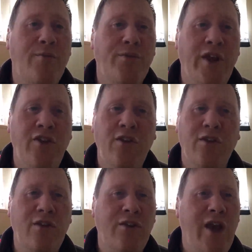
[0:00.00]
They
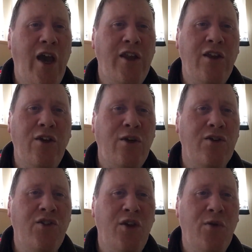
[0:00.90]
do. Eddie, you're
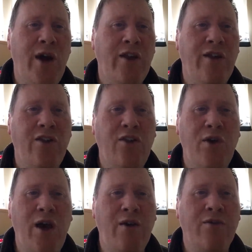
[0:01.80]
so right. They do
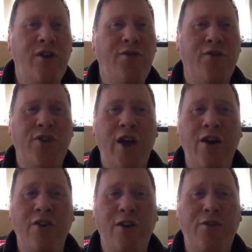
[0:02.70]
have different. They
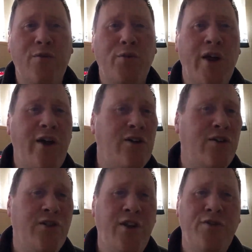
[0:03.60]
are different
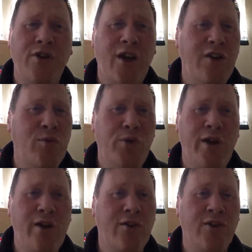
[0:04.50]
players, different kind of
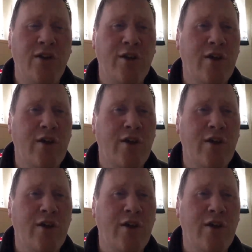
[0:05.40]
players.